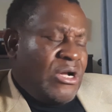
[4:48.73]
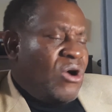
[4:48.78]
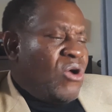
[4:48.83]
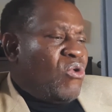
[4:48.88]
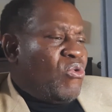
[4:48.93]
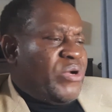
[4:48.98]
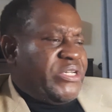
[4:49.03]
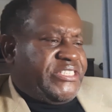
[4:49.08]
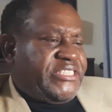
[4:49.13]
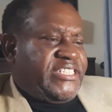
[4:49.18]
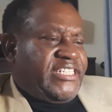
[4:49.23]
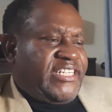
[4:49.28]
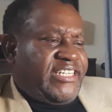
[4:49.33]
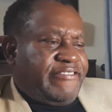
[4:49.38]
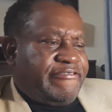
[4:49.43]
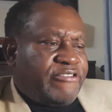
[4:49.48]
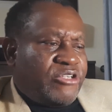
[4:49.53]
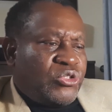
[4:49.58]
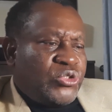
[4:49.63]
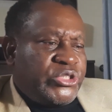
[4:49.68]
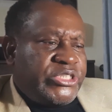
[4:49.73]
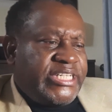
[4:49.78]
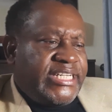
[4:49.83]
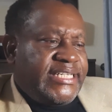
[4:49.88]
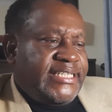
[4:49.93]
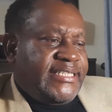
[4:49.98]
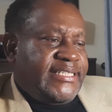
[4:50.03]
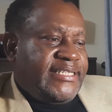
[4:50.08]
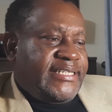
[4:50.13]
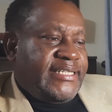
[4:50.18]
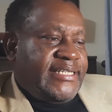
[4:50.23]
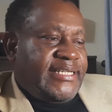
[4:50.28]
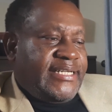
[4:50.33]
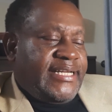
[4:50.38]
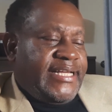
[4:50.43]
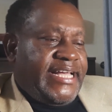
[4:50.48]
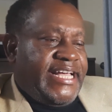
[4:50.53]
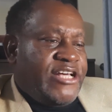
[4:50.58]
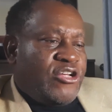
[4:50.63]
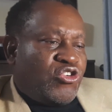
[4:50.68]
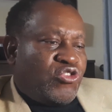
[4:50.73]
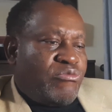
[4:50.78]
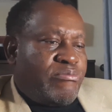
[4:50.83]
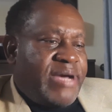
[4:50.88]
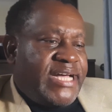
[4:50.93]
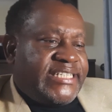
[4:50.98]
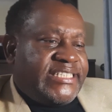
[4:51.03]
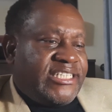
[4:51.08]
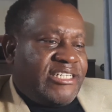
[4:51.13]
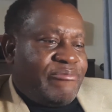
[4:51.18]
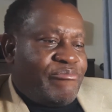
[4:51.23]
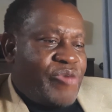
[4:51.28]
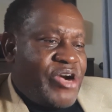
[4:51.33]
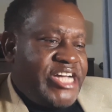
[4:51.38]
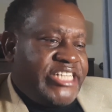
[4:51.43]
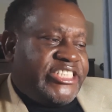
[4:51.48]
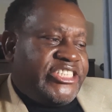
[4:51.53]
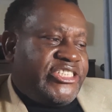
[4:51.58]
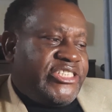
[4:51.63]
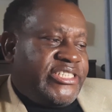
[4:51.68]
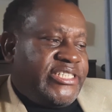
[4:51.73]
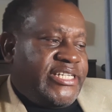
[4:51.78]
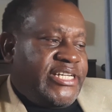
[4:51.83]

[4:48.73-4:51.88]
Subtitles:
Was the revolution a romantic march